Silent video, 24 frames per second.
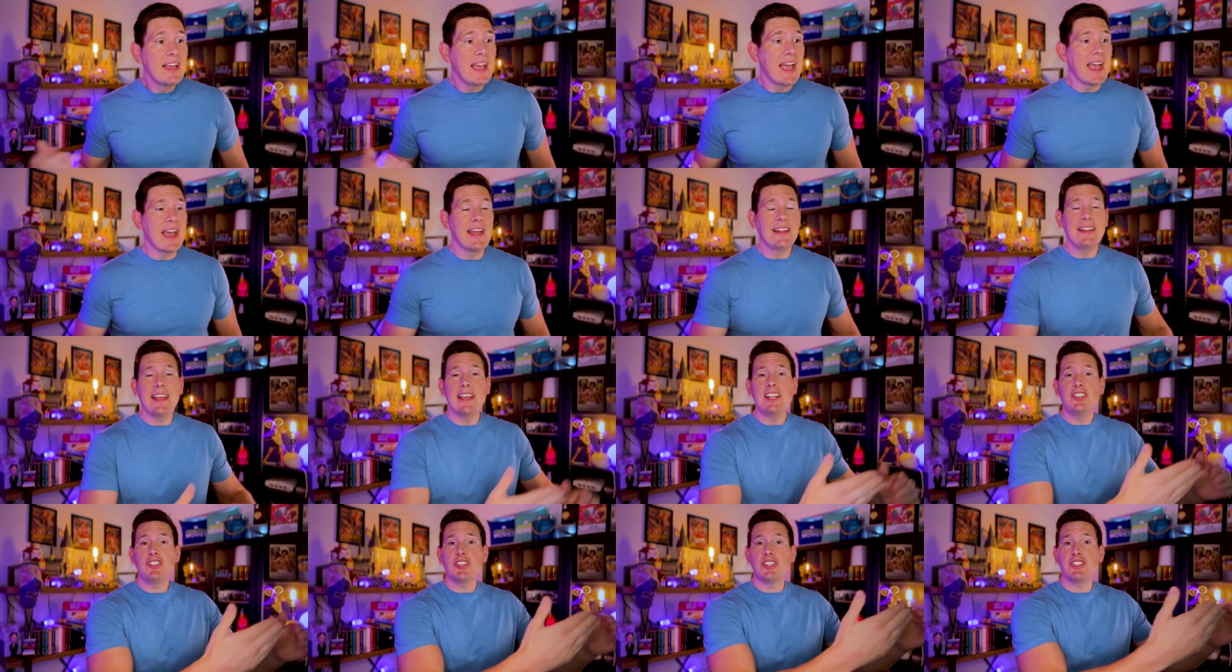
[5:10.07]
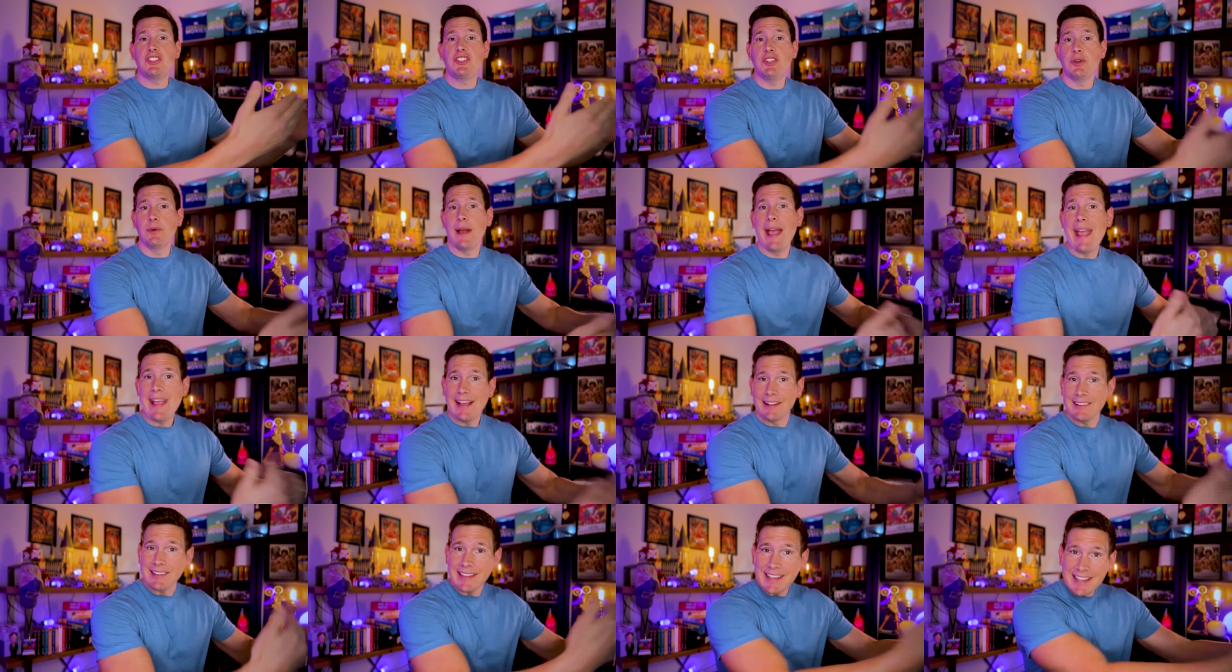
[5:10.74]
and they just do
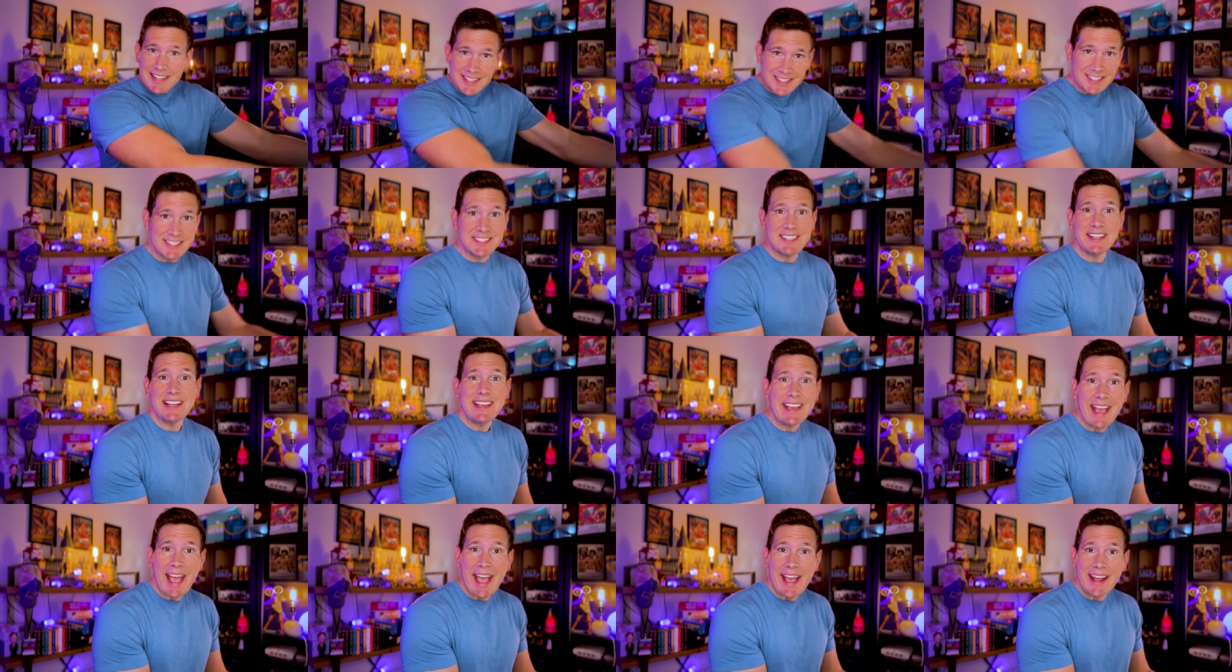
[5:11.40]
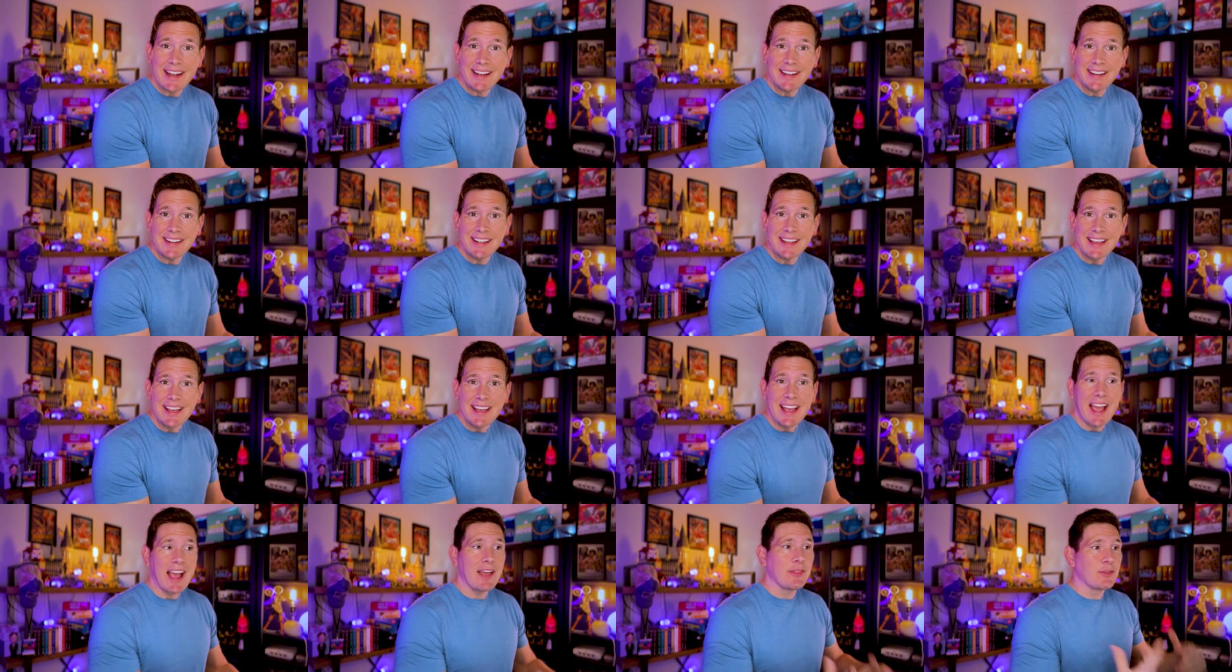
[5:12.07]
aliens again,
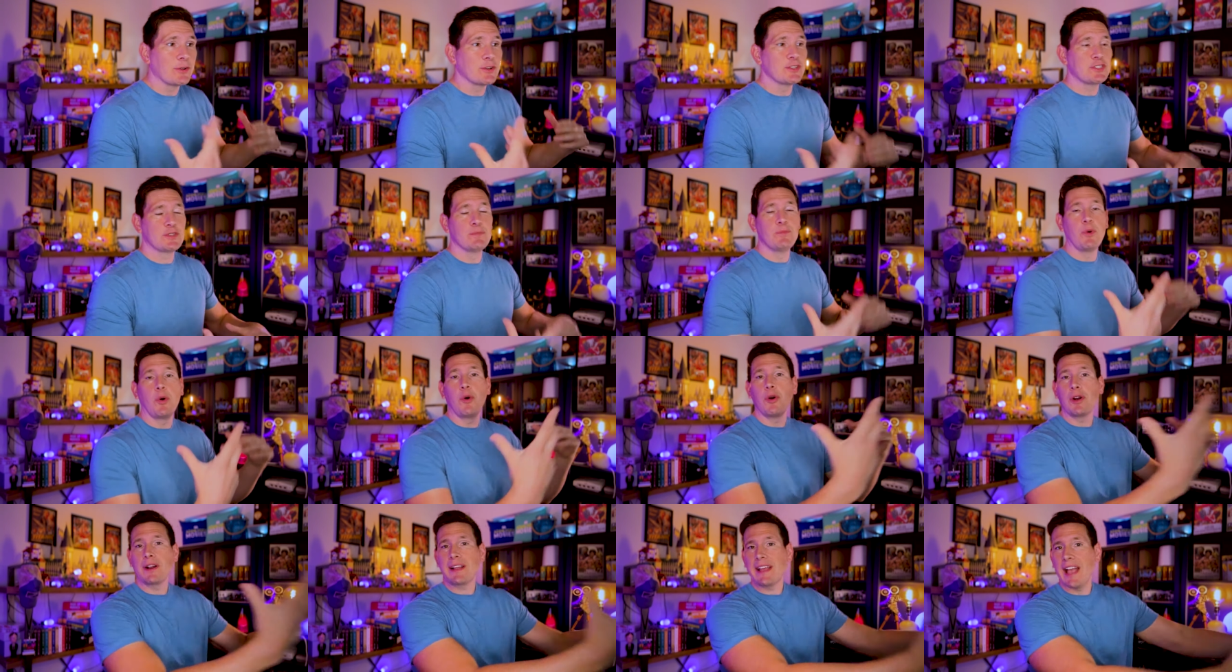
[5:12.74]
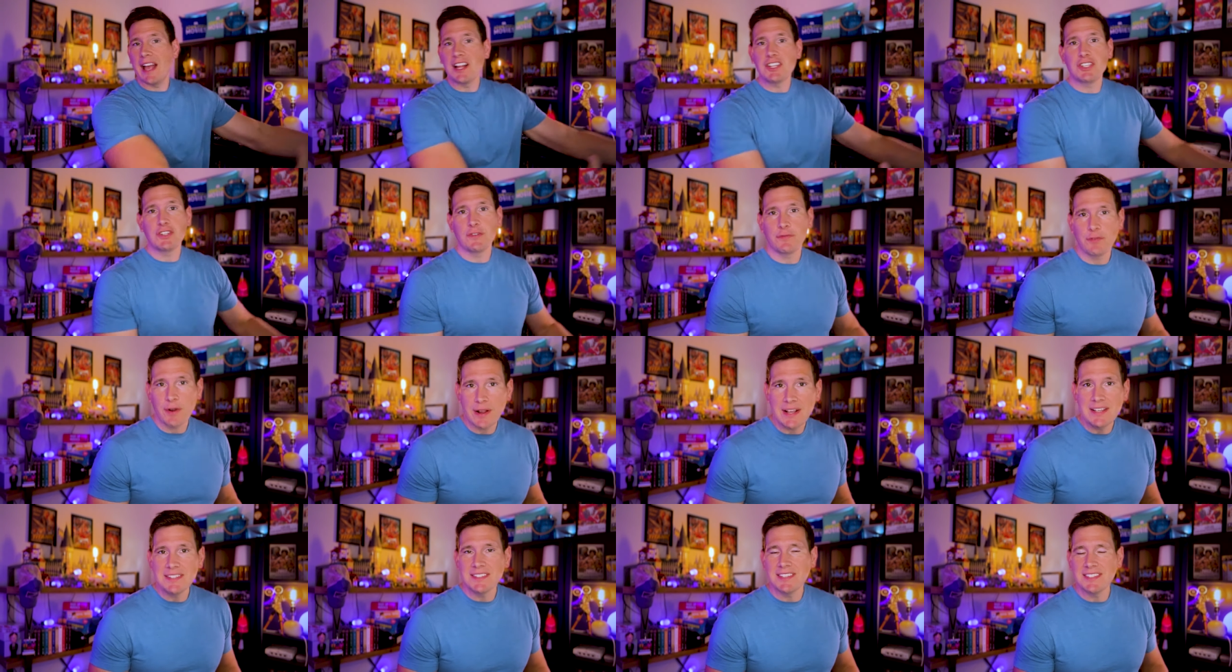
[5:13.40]
and there's more
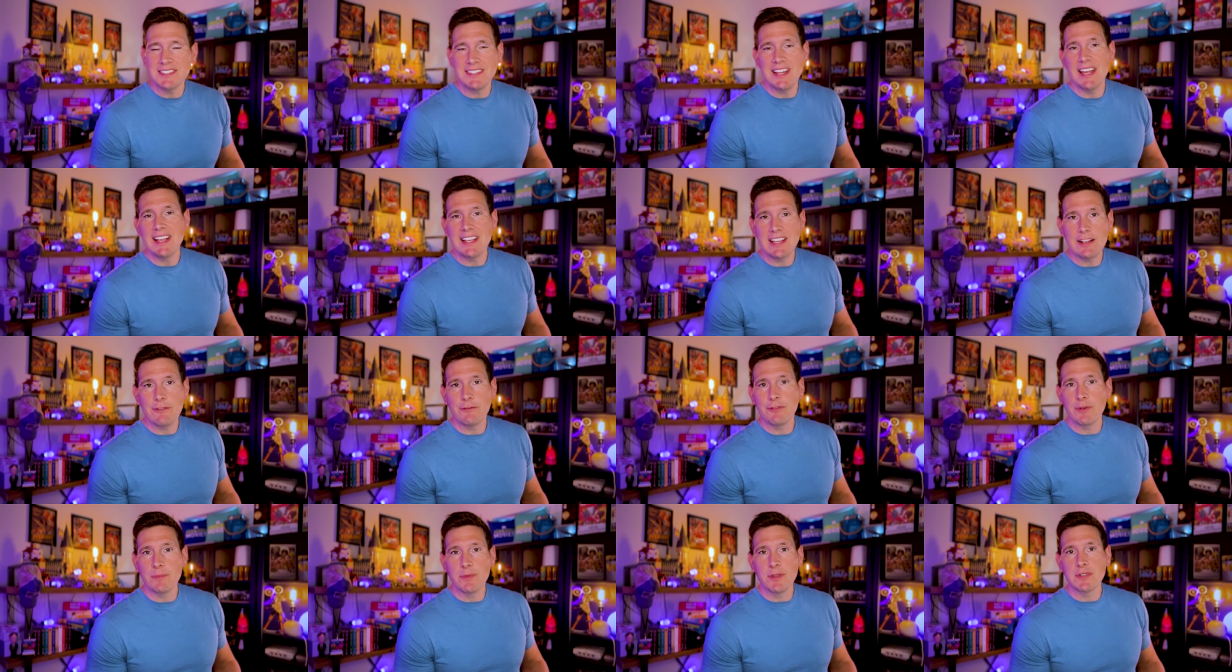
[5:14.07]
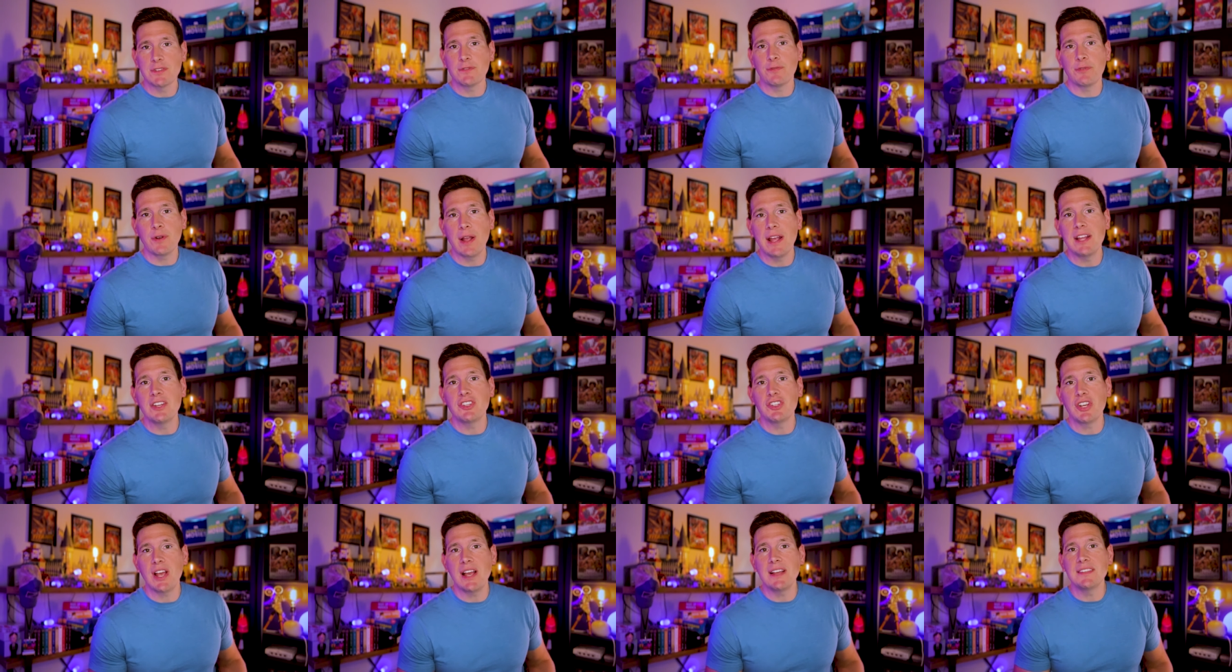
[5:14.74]
catchphrases taken from those
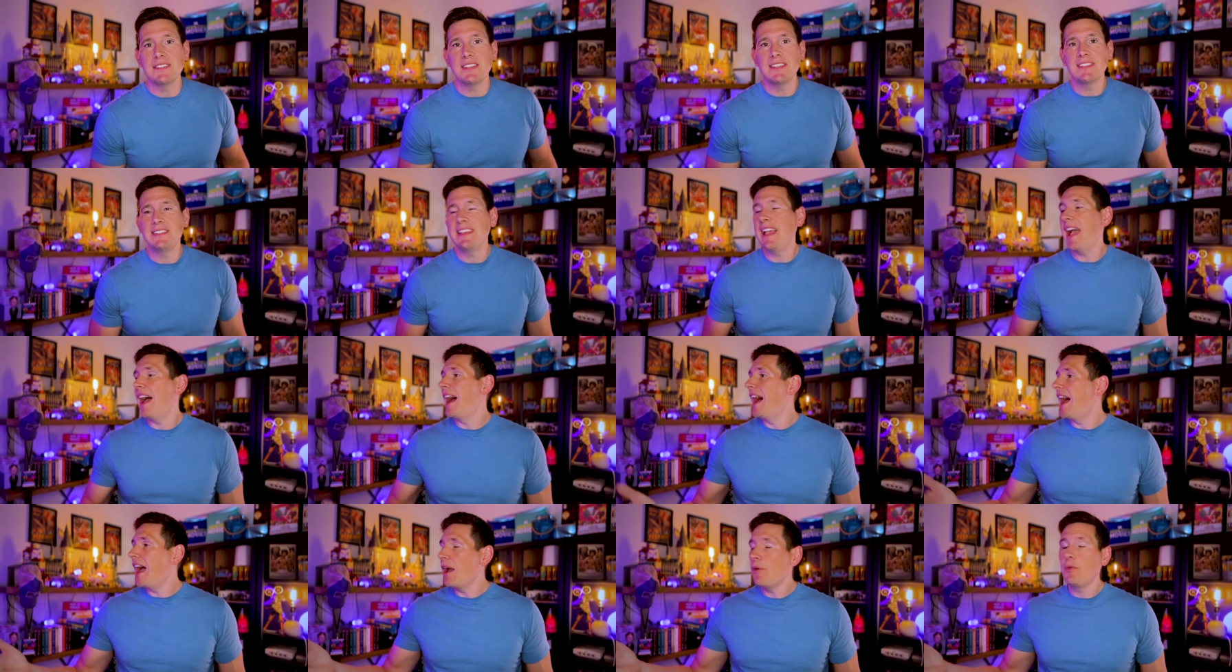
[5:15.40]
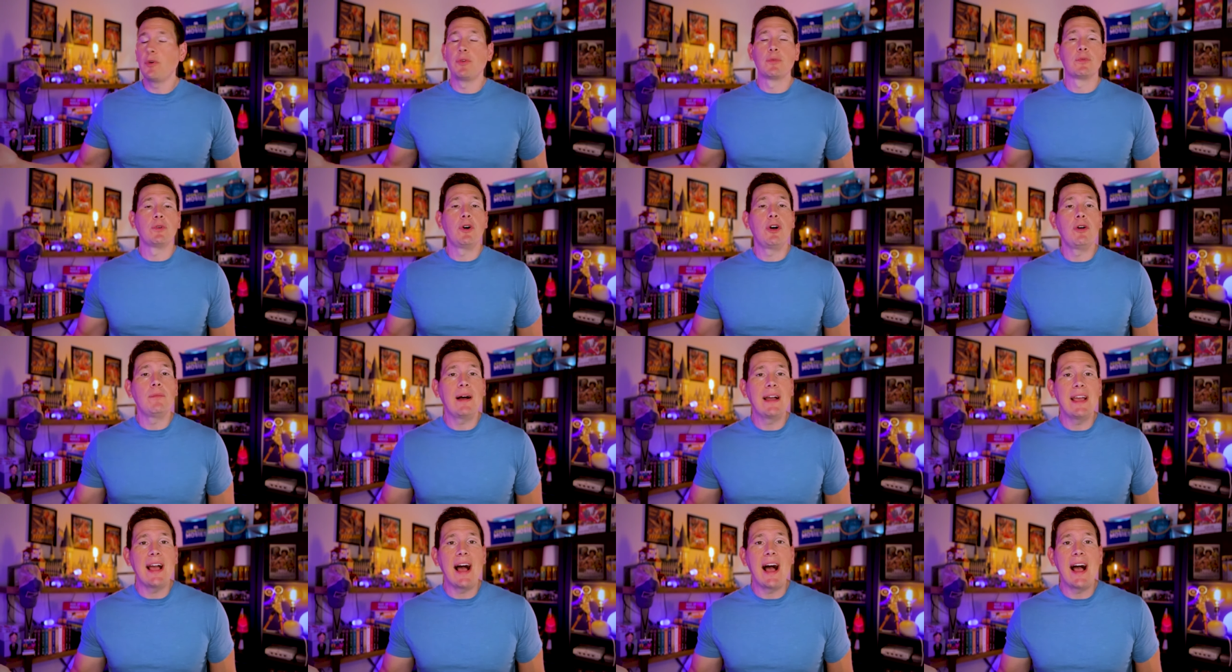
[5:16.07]
franchises, yeah, I will roll
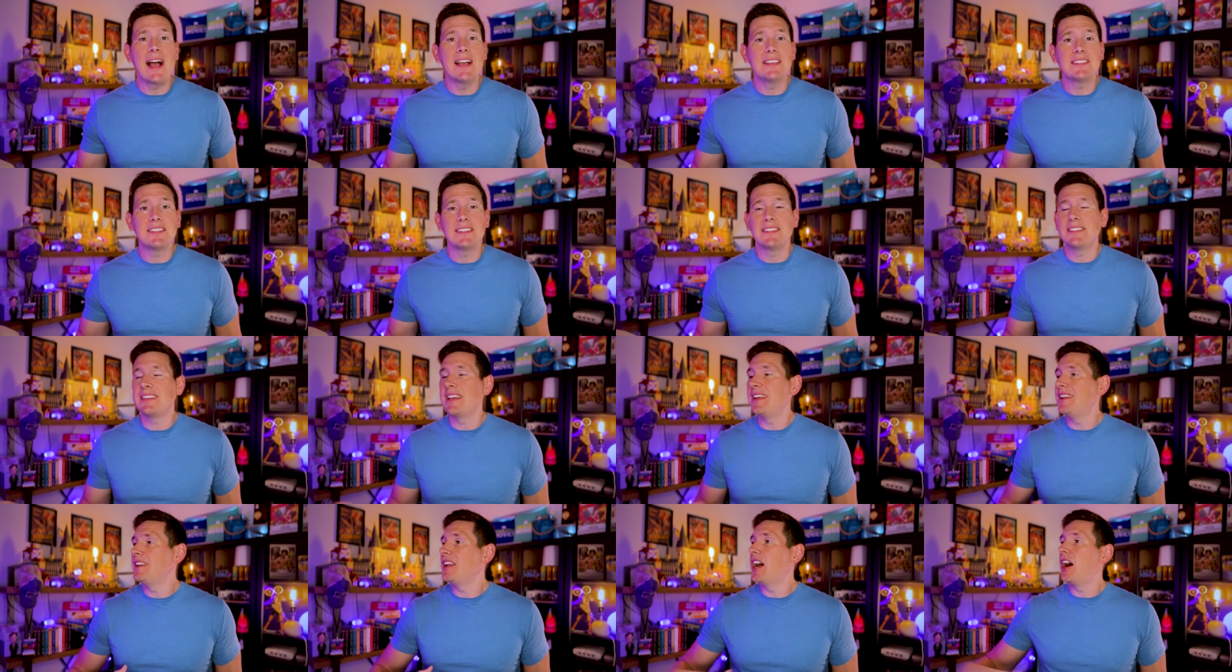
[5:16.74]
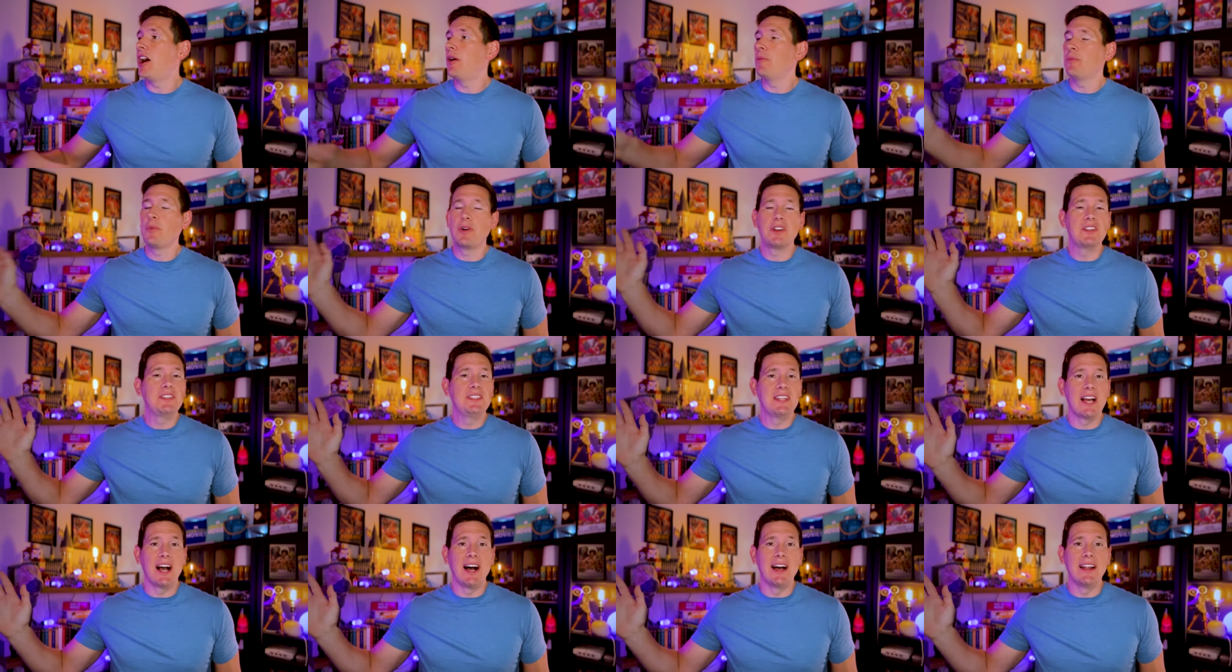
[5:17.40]
my eyes and say, no, we're
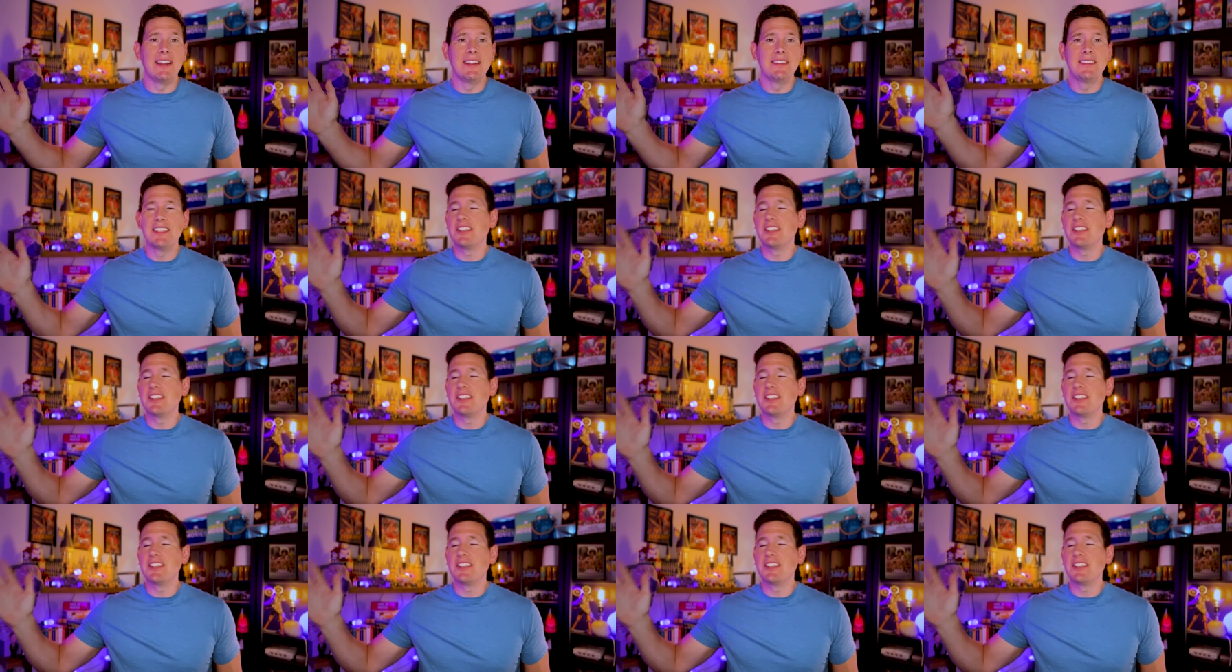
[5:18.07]
done.